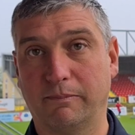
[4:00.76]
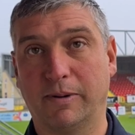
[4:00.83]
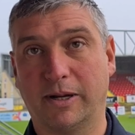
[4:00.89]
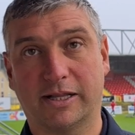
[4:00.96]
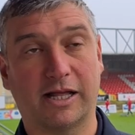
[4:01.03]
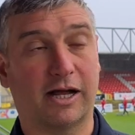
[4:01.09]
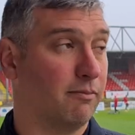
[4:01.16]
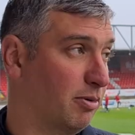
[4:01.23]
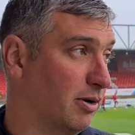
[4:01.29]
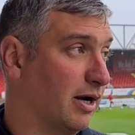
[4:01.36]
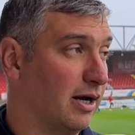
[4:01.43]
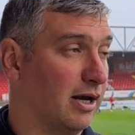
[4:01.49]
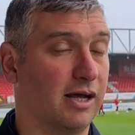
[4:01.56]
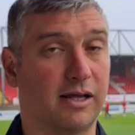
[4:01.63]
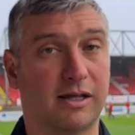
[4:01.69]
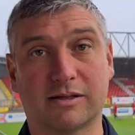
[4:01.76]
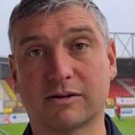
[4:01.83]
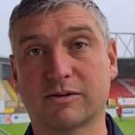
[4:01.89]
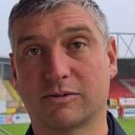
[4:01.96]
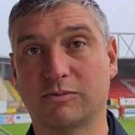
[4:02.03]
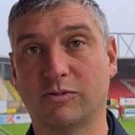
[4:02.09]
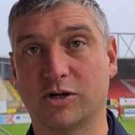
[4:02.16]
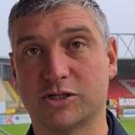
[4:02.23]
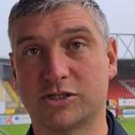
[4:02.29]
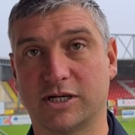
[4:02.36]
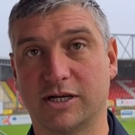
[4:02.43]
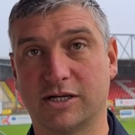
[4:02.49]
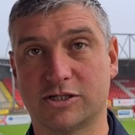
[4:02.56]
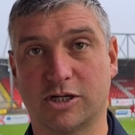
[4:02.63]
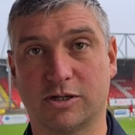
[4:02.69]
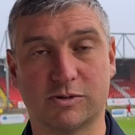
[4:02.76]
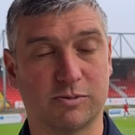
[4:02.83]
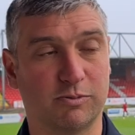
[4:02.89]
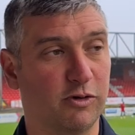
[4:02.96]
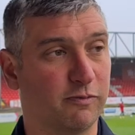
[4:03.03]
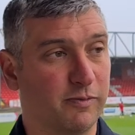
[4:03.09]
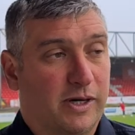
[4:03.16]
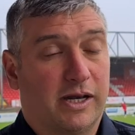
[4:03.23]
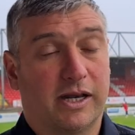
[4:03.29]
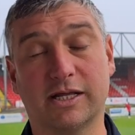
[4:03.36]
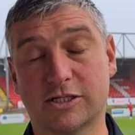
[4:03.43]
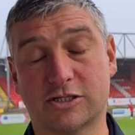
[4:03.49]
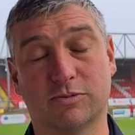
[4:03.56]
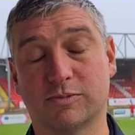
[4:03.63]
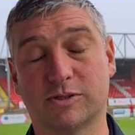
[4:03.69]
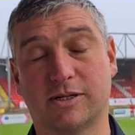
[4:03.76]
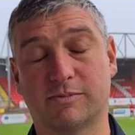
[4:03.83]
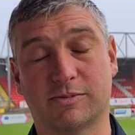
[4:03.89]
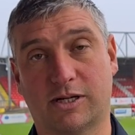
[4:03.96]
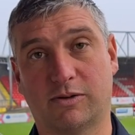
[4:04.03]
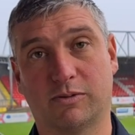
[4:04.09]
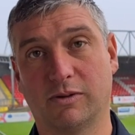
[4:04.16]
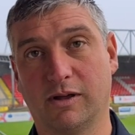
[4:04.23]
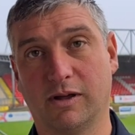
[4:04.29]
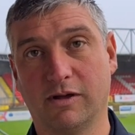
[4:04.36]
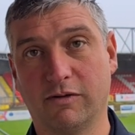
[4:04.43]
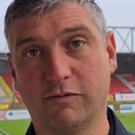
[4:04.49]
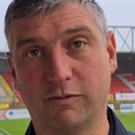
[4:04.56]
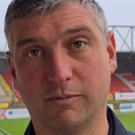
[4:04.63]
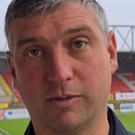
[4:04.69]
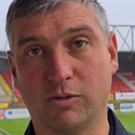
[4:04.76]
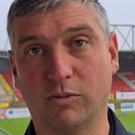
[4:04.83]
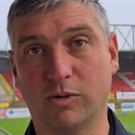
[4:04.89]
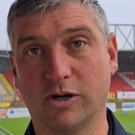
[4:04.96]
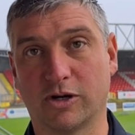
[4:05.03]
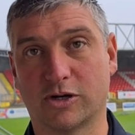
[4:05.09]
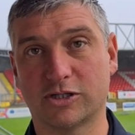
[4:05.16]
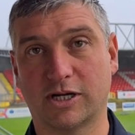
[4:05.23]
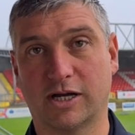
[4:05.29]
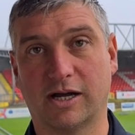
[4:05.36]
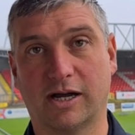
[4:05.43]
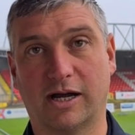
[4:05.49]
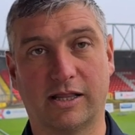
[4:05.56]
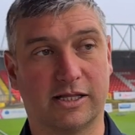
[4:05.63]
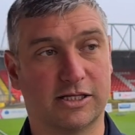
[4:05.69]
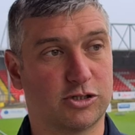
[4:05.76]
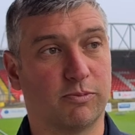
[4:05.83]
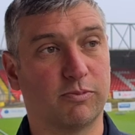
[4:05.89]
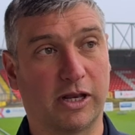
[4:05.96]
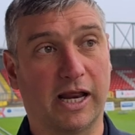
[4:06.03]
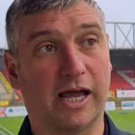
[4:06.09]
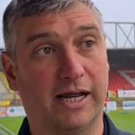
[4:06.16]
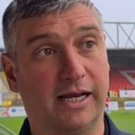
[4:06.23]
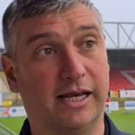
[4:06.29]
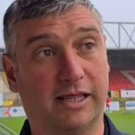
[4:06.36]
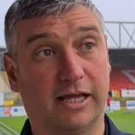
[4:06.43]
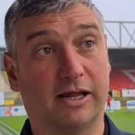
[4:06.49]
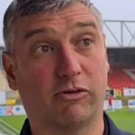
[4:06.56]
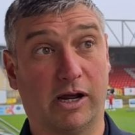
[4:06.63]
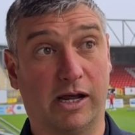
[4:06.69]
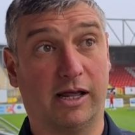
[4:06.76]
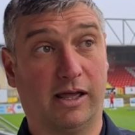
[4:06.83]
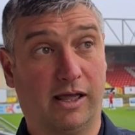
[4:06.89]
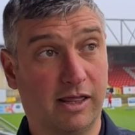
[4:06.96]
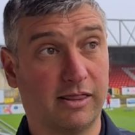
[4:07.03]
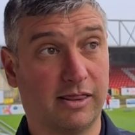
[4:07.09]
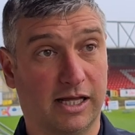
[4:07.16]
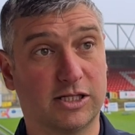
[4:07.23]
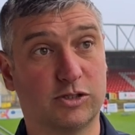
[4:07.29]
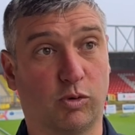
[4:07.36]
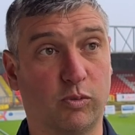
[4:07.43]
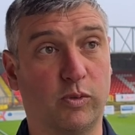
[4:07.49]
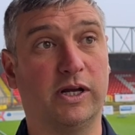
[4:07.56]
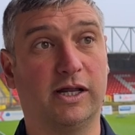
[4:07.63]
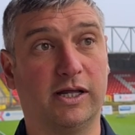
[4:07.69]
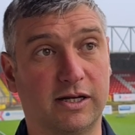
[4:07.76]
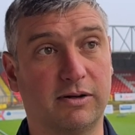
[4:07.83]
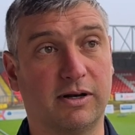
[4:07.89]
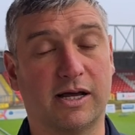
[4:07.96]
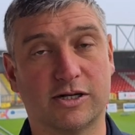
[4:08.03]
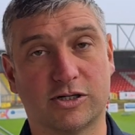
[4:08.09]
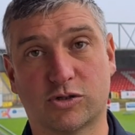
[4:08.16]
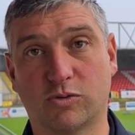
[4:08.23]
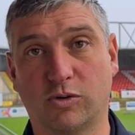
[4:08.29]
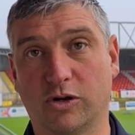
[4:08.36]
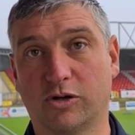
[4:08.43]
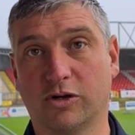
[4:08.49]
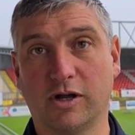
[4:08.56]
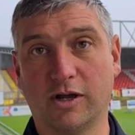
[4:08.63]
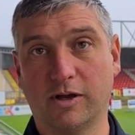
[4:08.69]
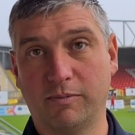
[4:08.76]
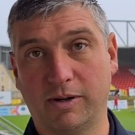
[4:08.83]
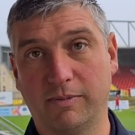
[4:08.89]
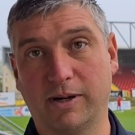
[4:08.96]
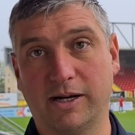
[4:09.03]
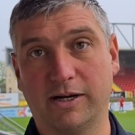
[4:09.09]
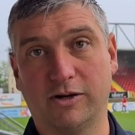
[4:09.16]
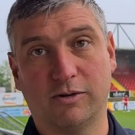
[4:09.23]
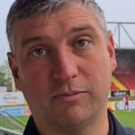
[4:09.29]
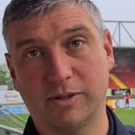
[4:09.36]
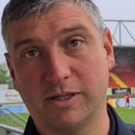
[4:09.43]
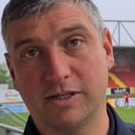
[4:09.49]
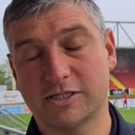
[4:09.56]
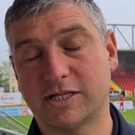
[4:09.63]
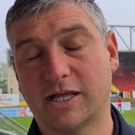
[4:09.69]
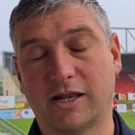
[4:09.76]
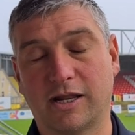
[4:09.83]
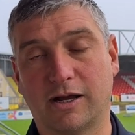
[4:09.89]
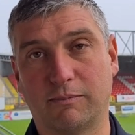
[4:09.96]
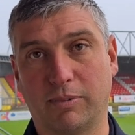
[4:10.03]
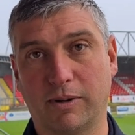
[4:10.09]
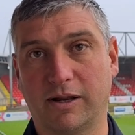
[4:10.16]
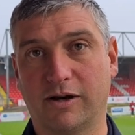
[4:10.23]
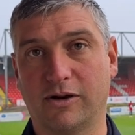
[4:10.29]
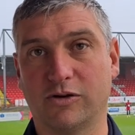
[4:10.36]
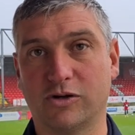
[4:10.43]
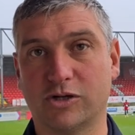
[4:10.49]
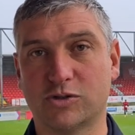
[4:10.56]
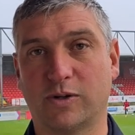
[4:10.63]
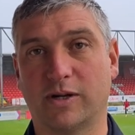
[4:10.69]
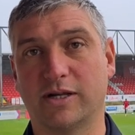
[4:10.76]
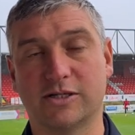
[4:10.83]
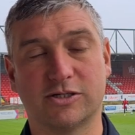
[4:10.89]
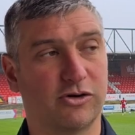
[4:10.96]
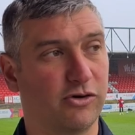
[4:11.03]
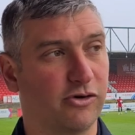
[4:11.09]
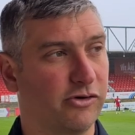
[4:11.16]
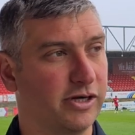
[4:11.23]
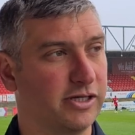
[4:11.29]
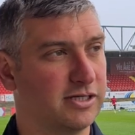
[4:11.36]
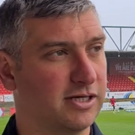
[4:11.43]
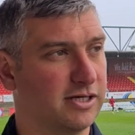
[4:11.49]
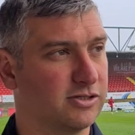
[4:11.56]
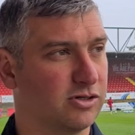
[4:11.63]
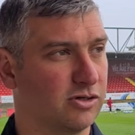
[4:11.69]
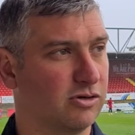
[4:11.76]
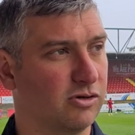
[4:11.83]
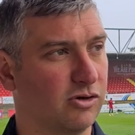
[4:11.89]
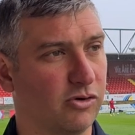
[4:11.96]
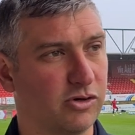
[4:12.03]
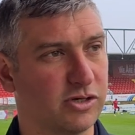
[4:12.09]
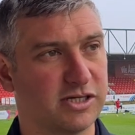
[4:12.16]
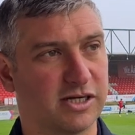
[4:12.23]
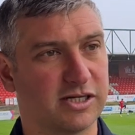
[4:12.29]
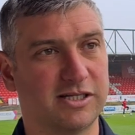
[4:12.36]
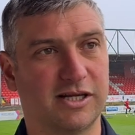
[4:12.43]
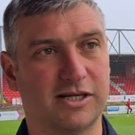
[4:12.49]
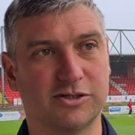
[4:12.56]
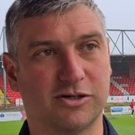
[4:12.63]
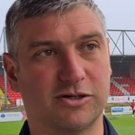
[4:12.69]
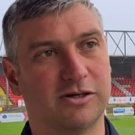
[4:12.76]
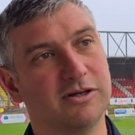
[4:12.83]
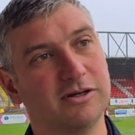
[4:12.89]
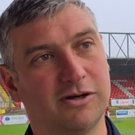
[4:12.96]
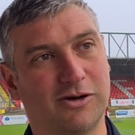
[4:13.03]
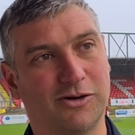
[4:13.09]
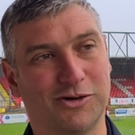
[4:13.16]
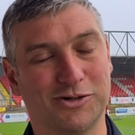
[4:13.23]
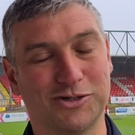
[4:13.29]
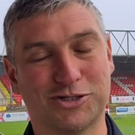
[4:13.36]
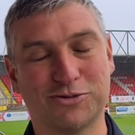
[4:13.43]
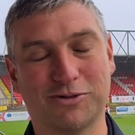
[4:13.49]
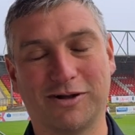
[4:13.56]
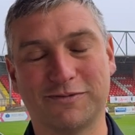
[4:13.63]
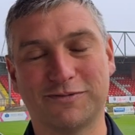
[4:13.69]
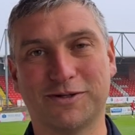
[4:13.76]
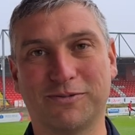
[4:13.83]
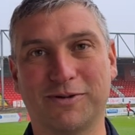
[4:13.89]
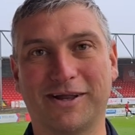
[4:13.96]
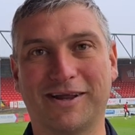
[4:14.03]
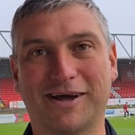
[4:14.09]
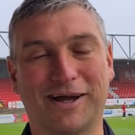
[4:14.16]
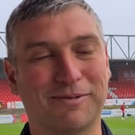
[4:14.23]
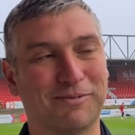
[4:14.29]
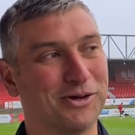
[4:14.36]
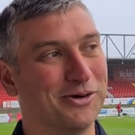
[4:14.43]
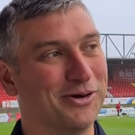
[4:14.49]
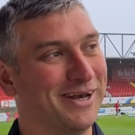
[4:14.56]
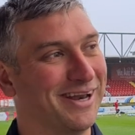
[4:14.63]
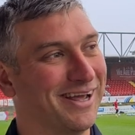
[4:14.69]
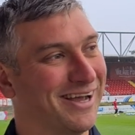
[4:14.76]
picked out, but I like what I see in terms of movement, and that's sometimes how football works. There's something I think, right, that's what we need in our squad. We might not be the standout player at under 20s or under 18s or under 16s or under 12s the way that I'm going.